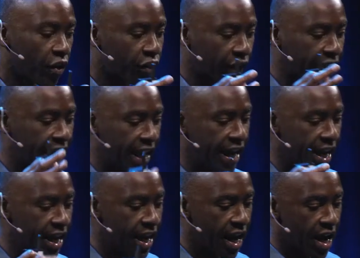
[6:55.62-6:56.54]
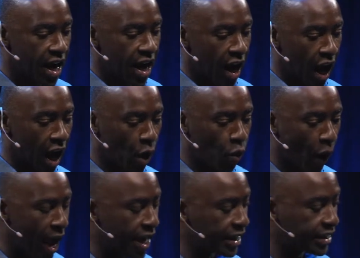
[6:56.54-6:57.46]
the key
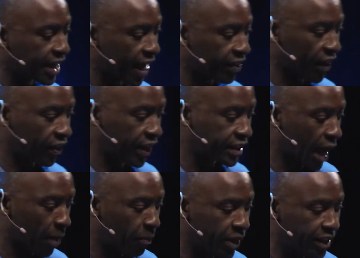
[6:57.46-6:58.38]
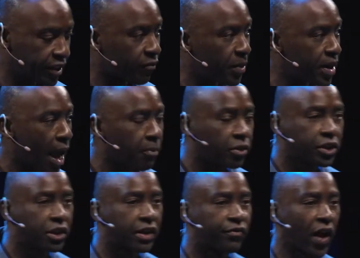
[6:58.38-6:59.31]
ways that these companies have been able to
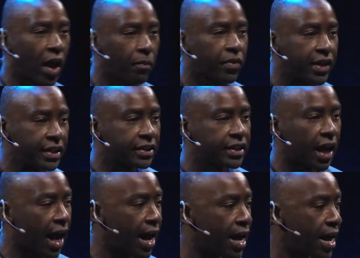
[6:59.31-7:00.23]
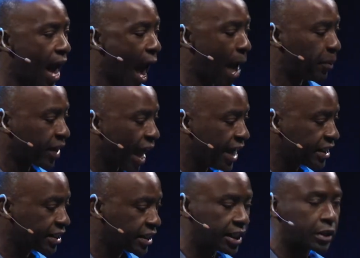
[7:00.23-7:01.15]
develop these
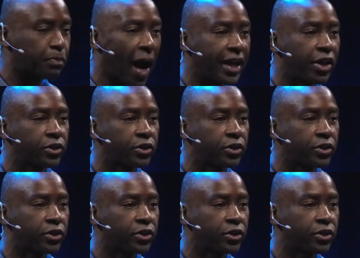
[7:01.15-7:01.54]
applications, it's by you